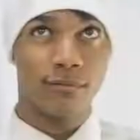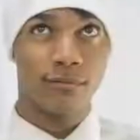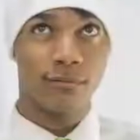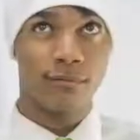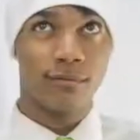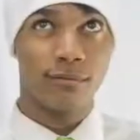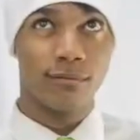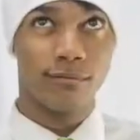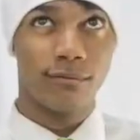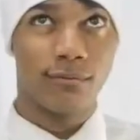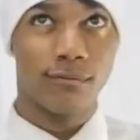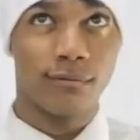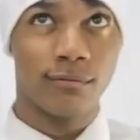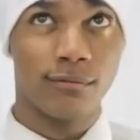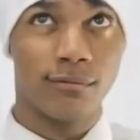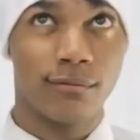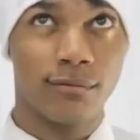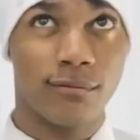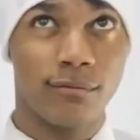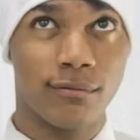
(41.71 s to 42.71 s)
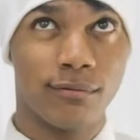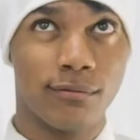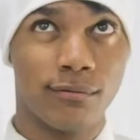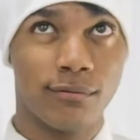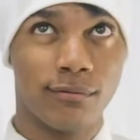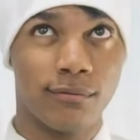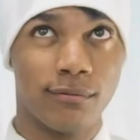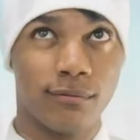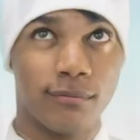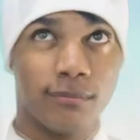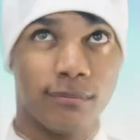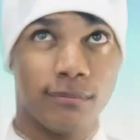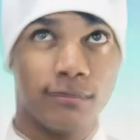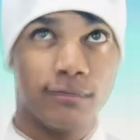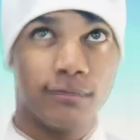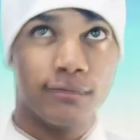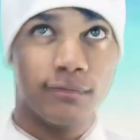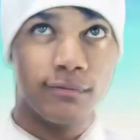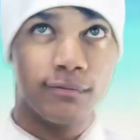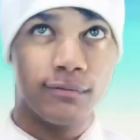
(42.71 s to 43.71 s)

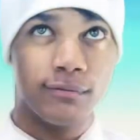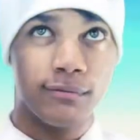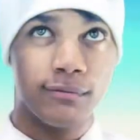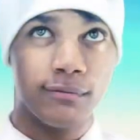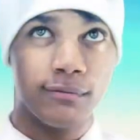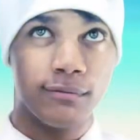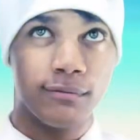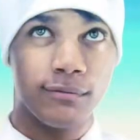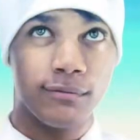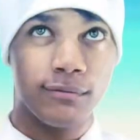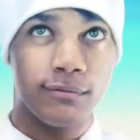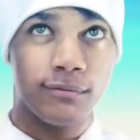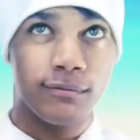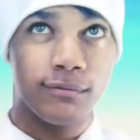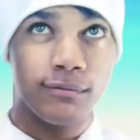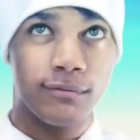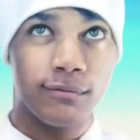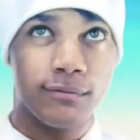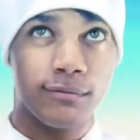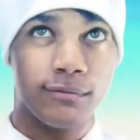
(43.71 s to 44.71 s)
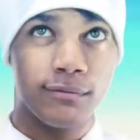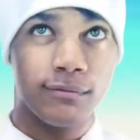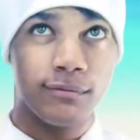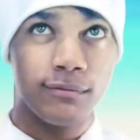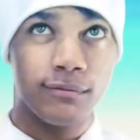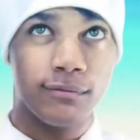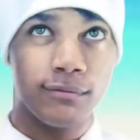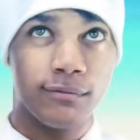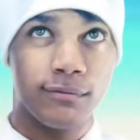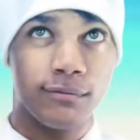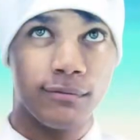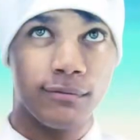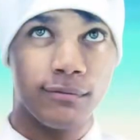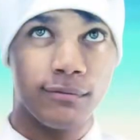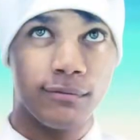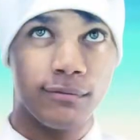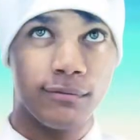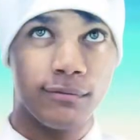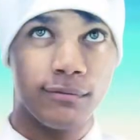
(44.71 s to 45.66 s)
(silent)